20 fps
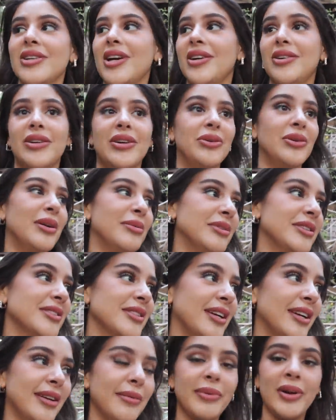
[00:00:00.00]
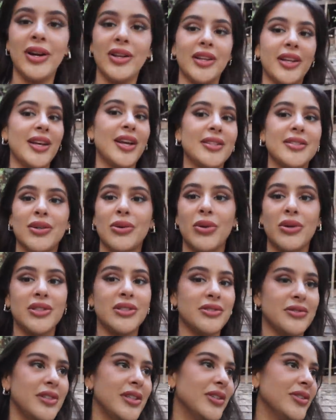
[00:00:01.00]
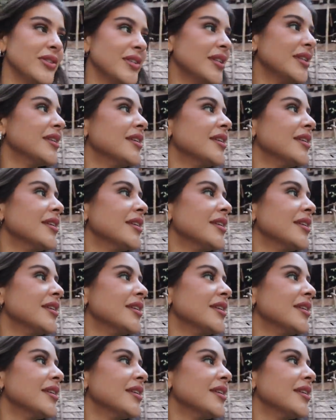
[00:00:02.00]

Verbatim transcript: I don't know. I'm excited. Apparently, it has a gorgeous view.